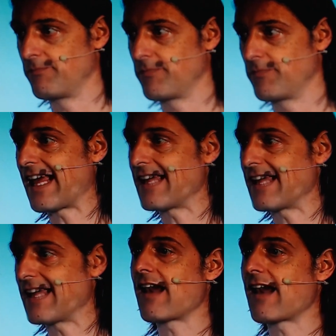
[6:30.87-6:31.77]
attending
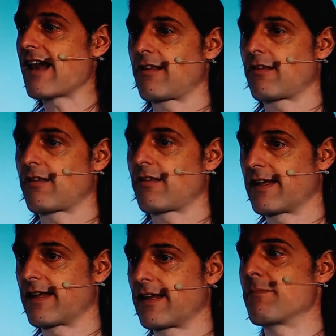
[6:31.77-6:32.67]
classes of the
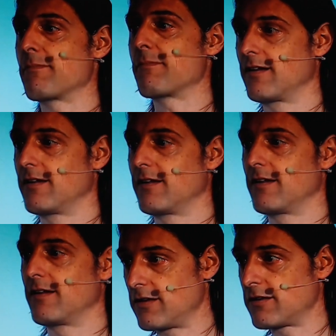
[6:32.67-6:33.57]
chemical
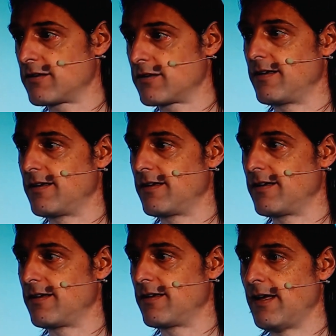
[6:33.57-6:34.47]
faculty.
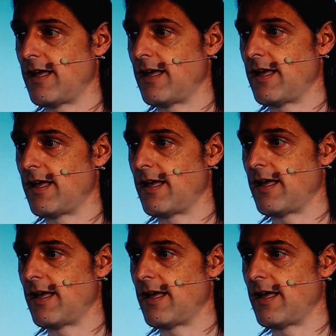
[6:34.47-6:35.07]
And one of the